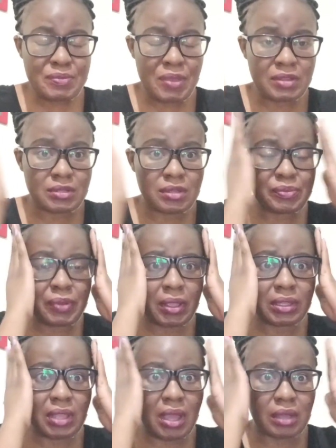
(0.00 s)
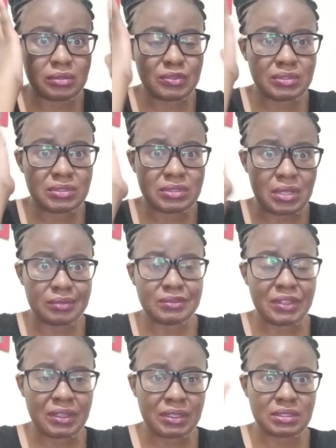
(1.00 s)
mental breakdown, do
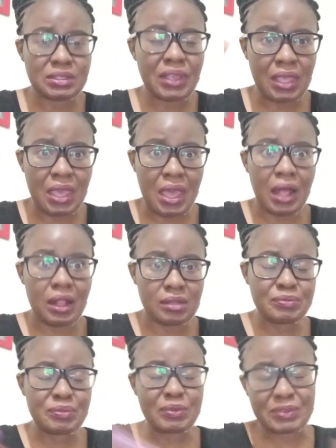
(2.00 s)
something, seek help.